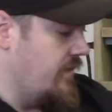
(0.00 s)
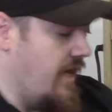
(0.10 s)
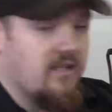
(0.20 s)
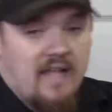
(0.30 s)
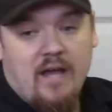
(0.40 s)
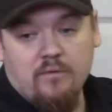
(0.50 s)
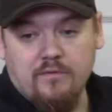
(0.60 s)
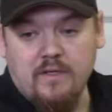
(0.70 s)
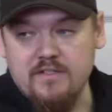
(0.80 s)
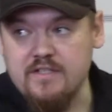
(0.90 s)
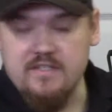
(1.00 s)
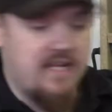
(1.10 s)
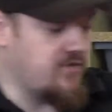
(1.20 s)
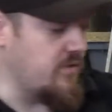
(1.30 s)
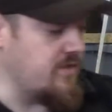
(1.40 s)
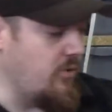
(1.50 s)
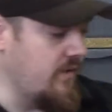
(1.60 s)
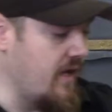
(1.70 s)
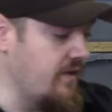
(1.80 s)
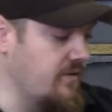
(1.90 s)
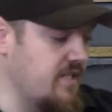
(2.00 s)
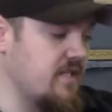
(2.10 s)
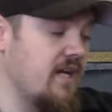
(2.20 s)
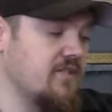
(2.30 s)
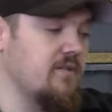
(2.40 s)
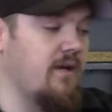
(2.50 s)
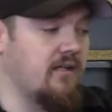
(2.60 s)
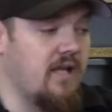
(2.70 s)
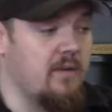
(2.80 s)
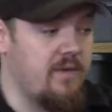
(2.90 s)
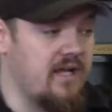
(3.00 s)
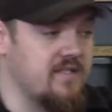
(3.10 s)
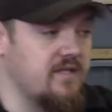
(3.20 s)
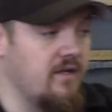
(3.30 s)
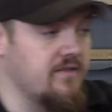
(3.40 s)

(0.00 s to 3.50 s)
a clown, for instance, and that's what he's pulling out here. This is actually my clown pastel. This